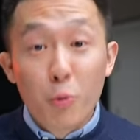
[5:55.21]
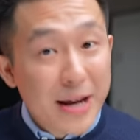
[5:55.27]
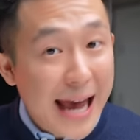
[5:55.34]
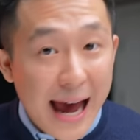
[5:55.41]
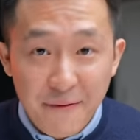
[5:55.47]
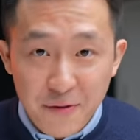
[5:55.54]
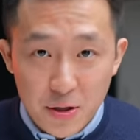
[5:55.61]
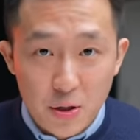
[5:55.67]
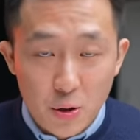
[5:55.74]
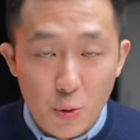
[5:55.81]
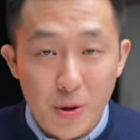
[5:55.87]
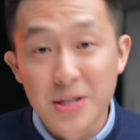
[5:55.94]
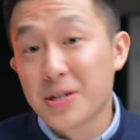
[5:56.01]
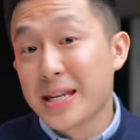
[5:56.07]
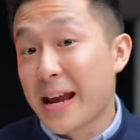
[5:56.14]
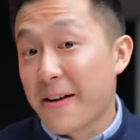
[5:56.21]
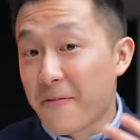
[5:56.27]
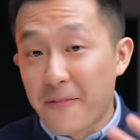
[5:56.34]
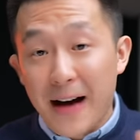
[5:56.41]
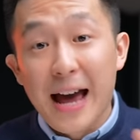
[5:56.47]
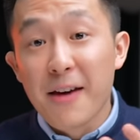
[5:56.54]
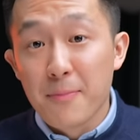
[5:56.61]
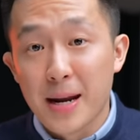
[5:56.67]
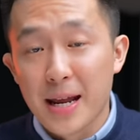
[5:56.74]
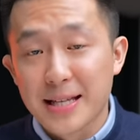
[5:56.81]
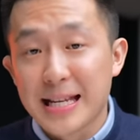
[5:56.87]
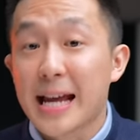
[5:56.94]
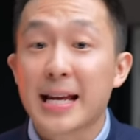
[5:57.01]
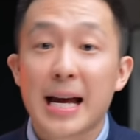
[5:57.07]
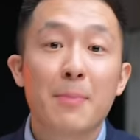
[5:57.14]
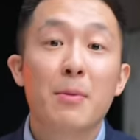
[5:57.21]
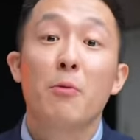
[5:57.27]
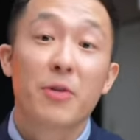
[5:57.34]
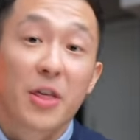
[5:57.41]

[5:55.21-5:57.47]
we have to do is to take five minutes and come up